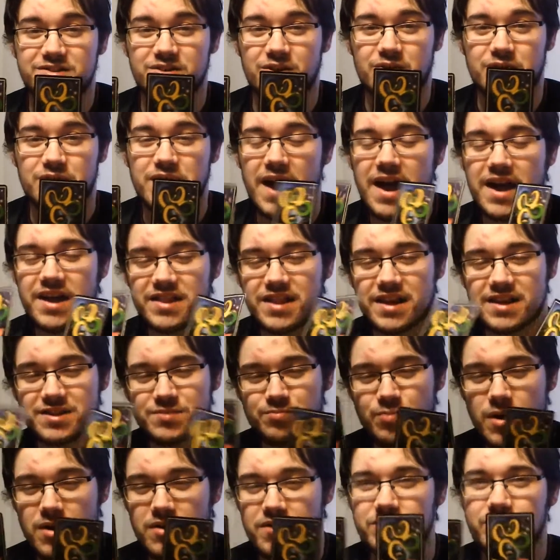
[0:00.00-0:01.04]
So that
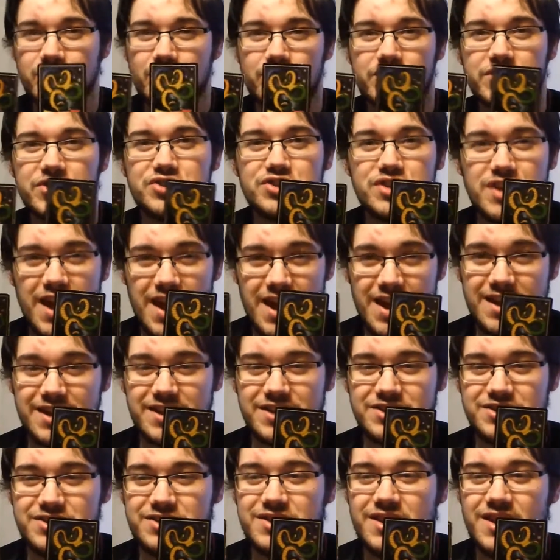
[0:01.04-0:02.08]
that's probably the only
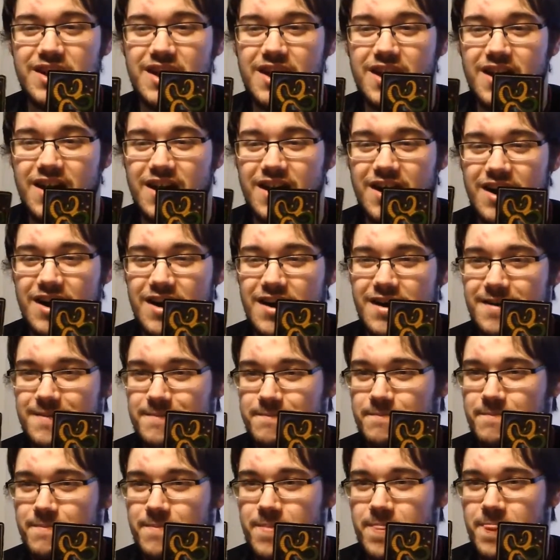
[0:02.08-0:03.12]
change
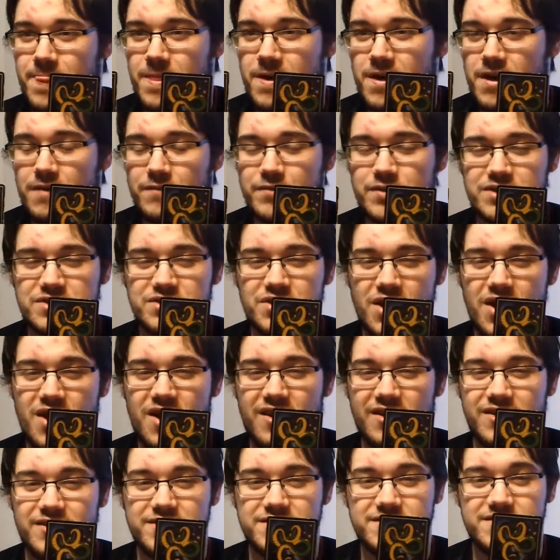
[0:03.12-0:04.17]
um, of these
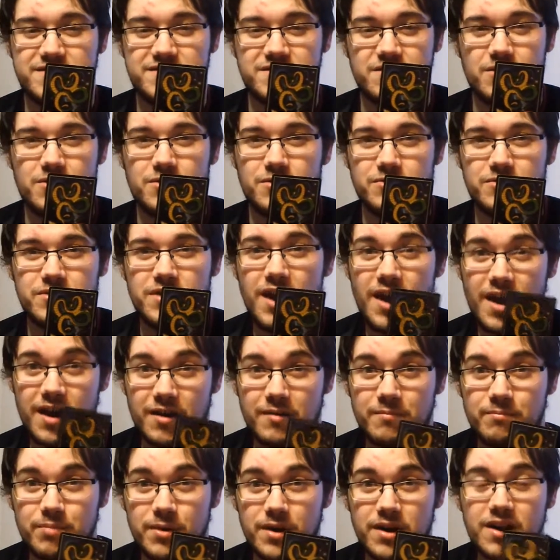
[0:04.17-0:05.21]
cards. So
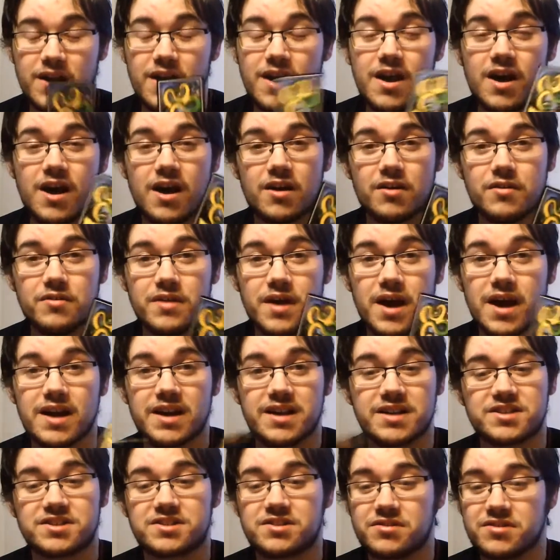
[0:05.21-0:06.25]
yeah, but other than
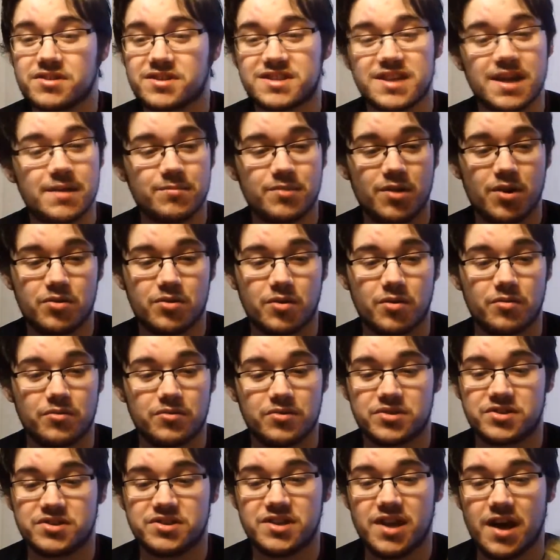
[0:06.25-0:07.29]
that, it's still the same
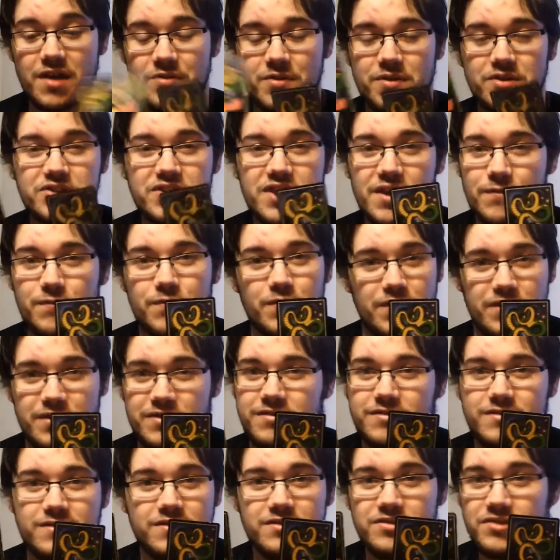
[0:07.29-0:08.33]
logo. There's nothing
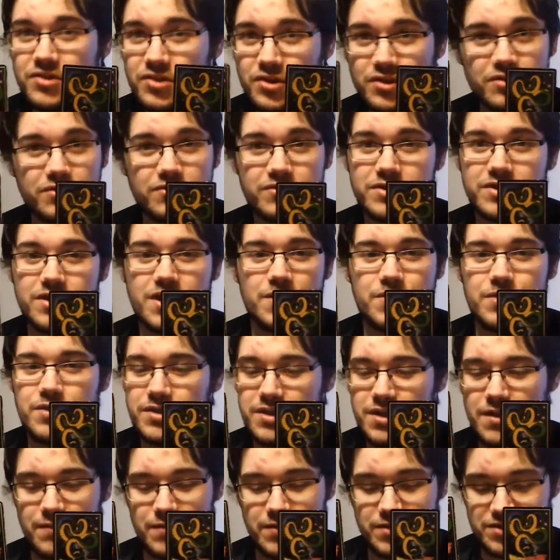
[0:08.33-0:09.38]
different. Literally
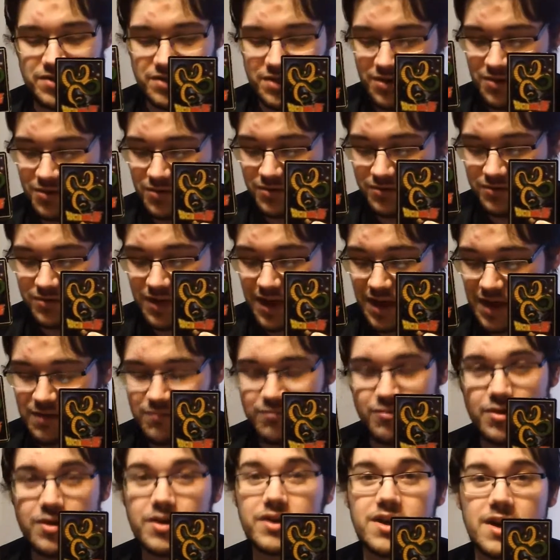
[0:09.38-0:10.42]
nothing different. So
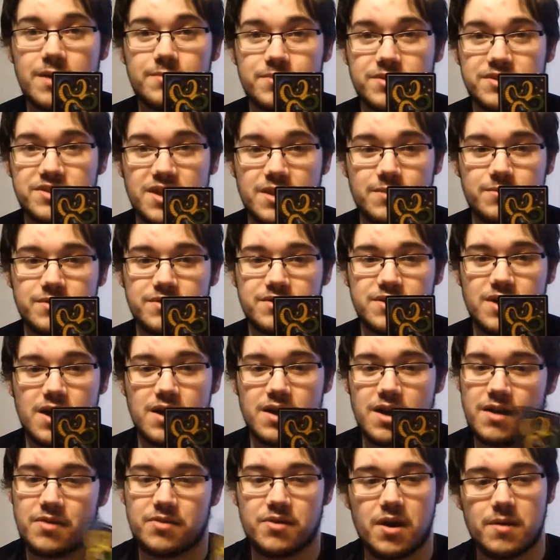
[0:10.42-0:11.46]
they really kept the same
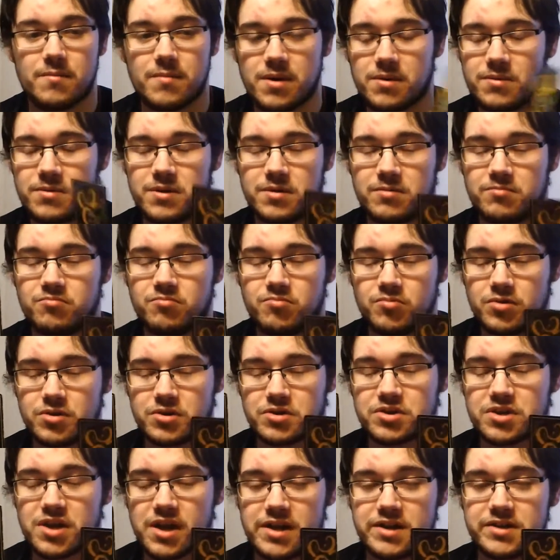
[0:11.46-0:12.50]
design. I thought maybe they
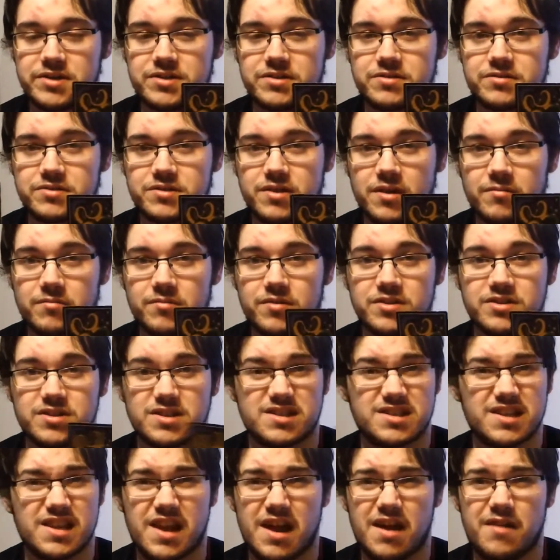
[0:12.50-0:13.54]
would have changed it or something
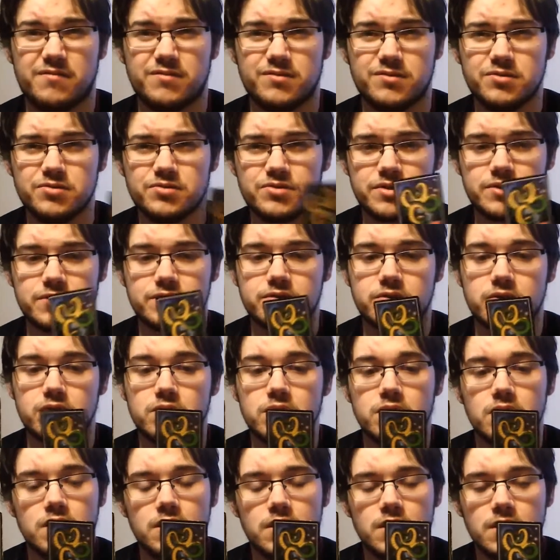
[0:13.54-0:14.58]
because it said evolution.
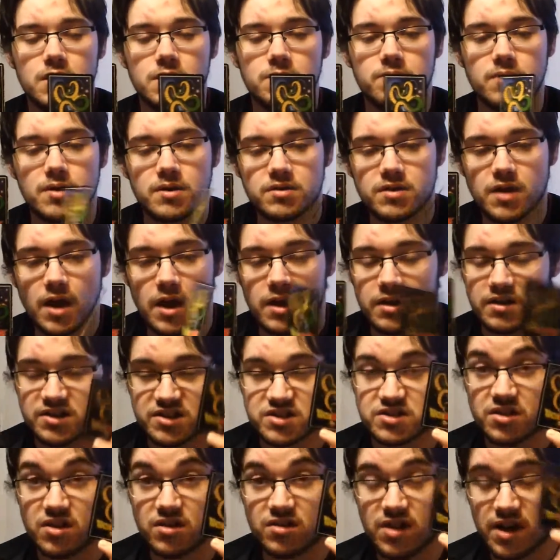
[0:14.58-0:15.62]
So, but yeah,
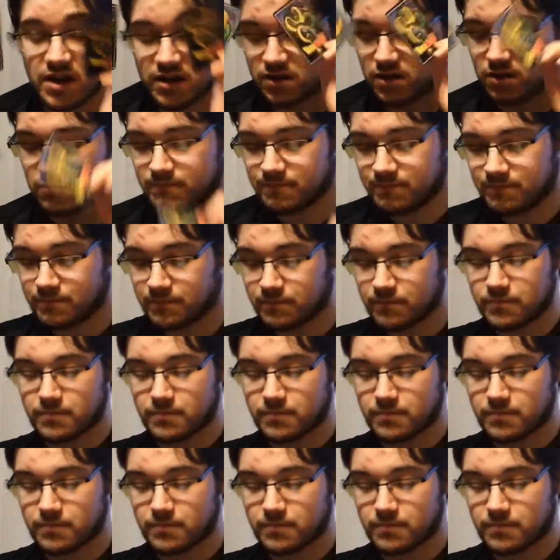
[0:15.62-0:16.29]
still like it.